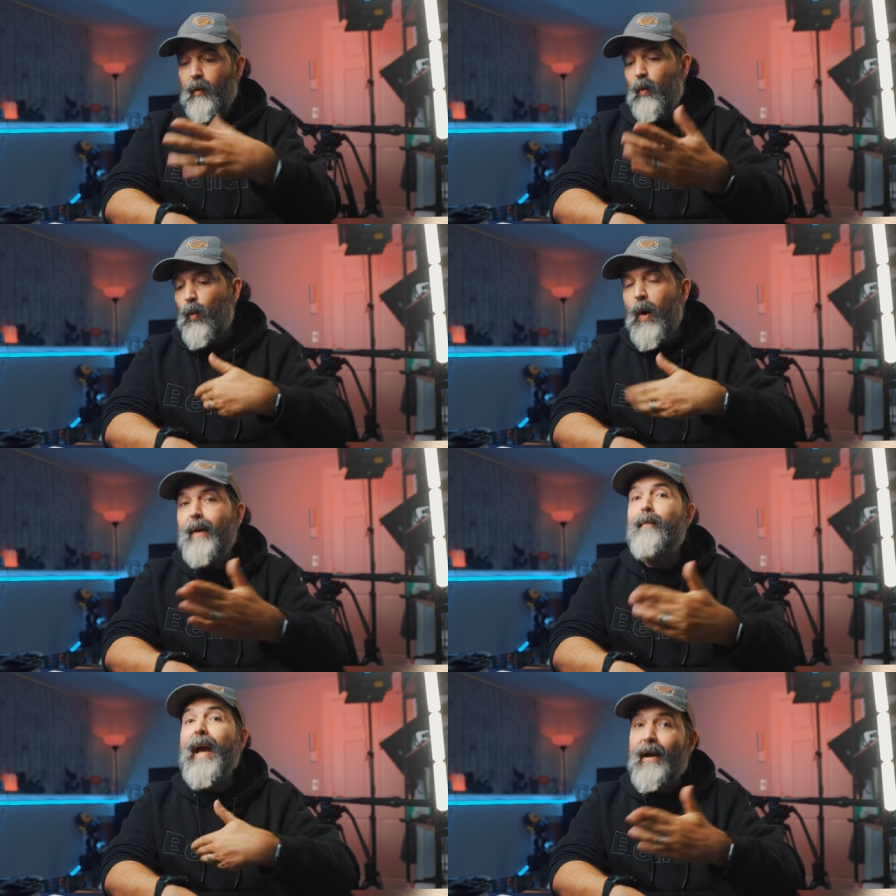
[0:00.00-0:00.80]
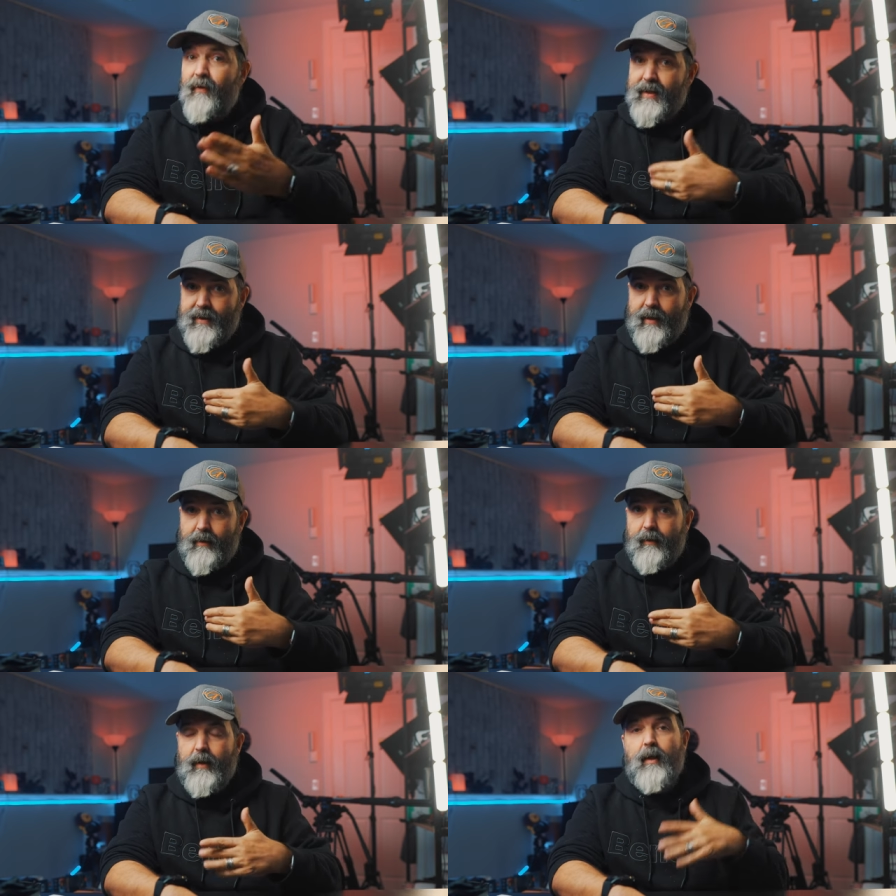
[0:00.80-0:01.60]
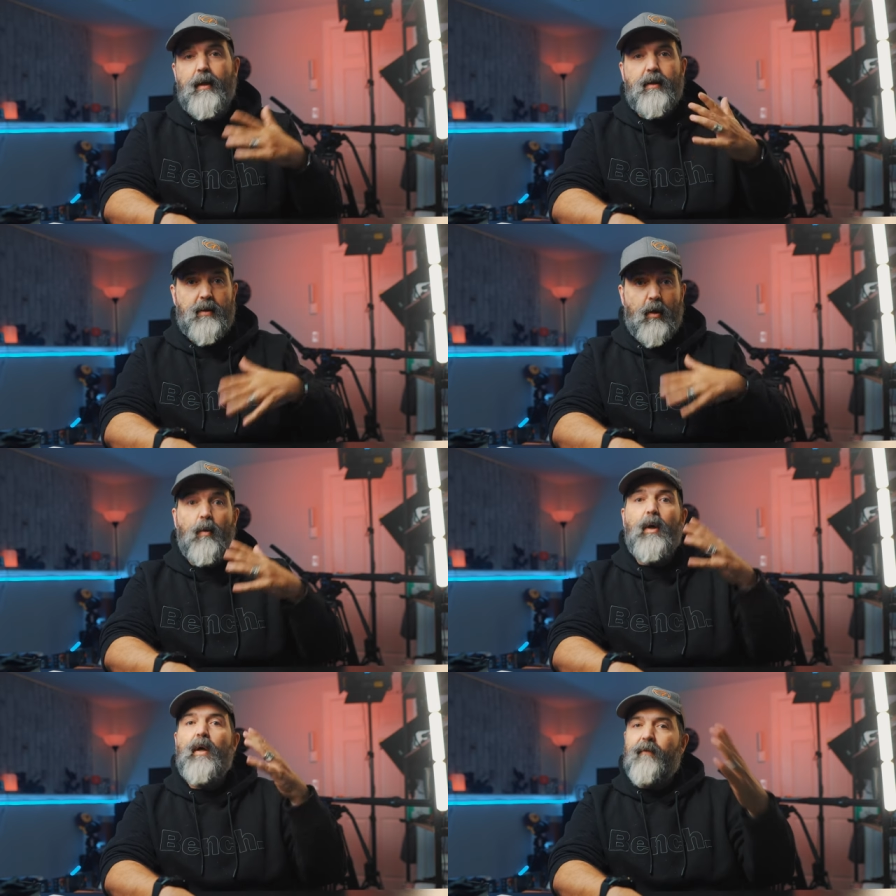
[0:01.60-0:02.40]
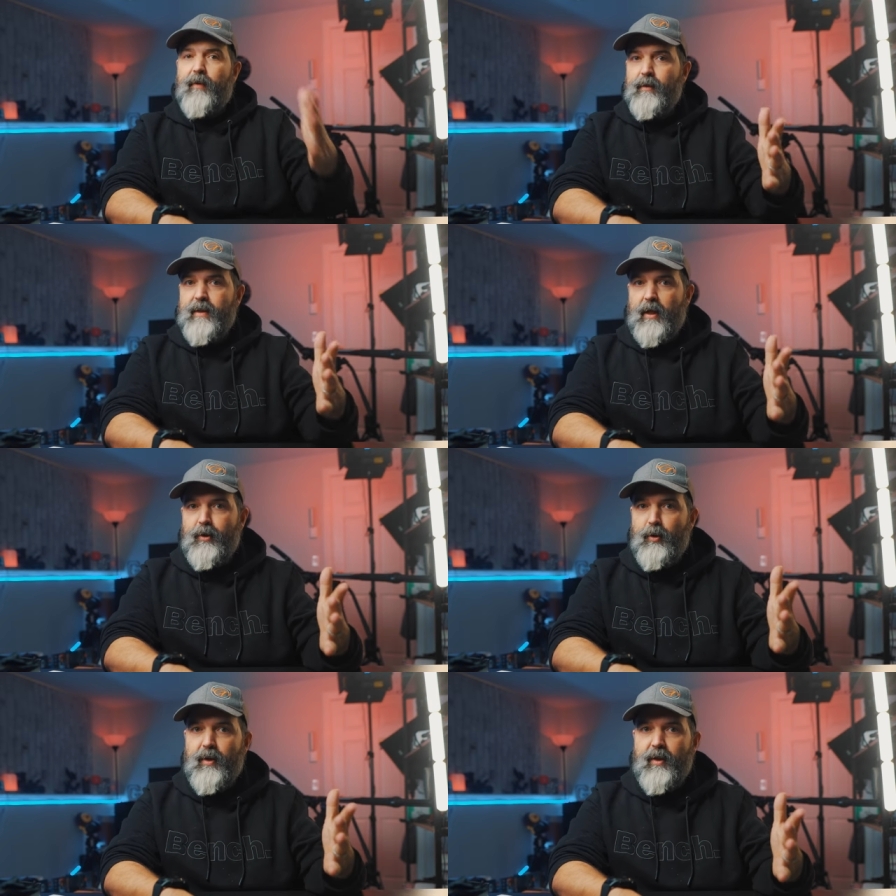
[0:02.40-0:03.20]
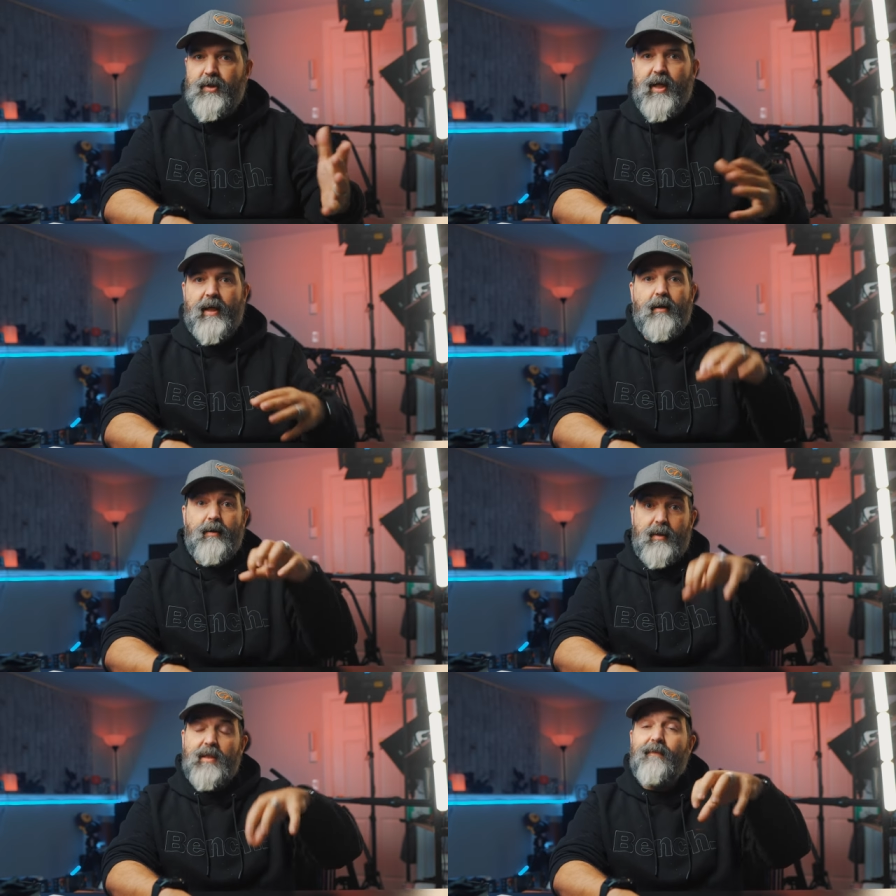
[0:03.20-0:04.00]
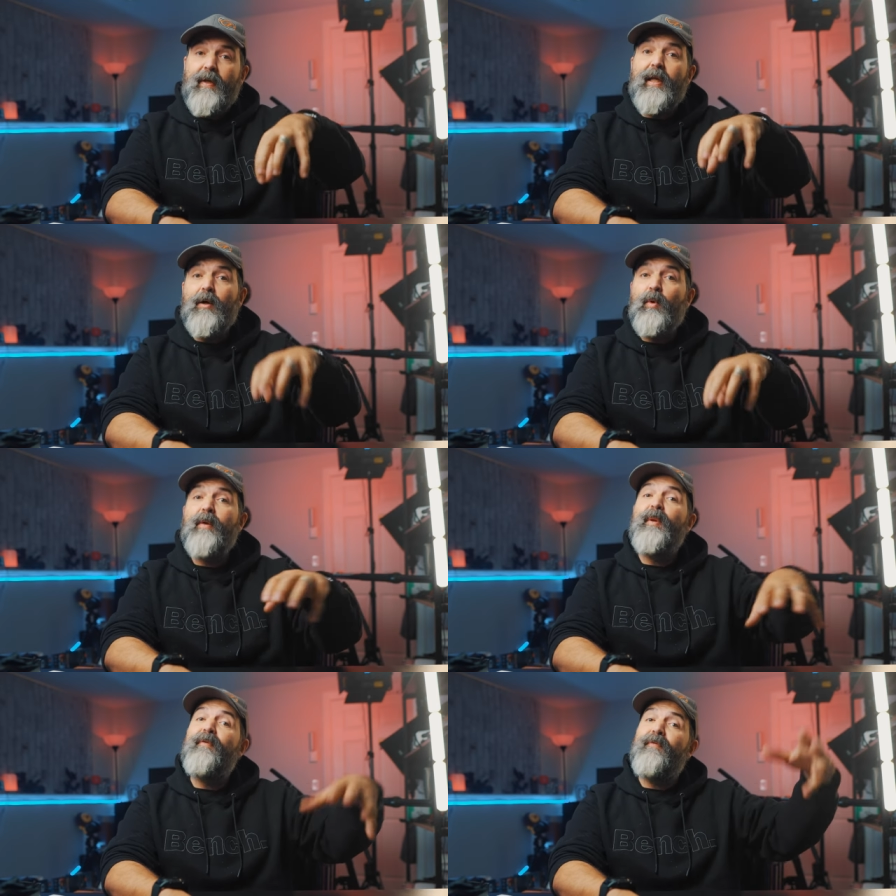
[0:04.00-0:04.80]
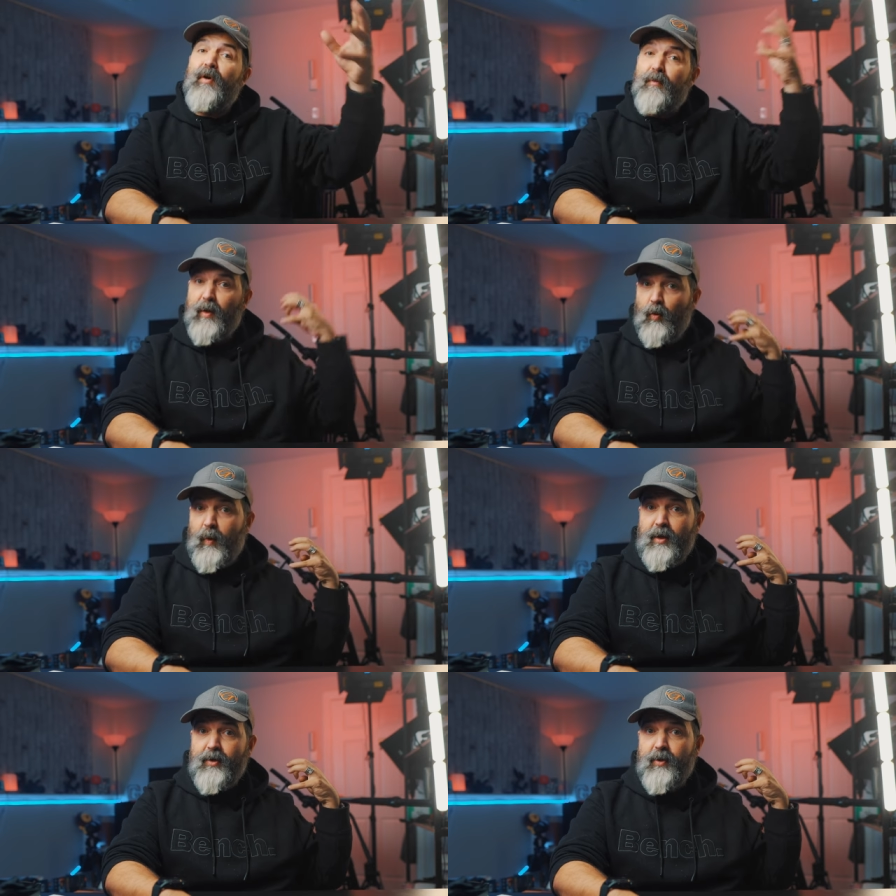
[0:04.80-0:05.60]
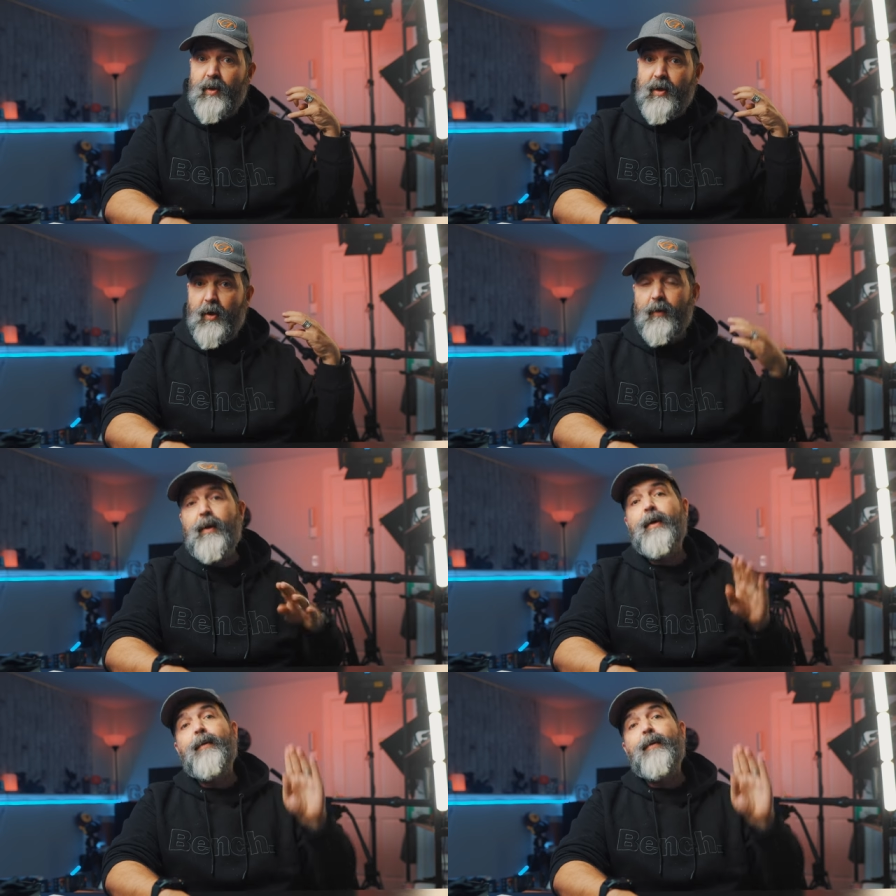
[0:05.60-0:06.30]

one battery cycle. So, for those that are new to the channel, this video would have been filmed a week or so ago.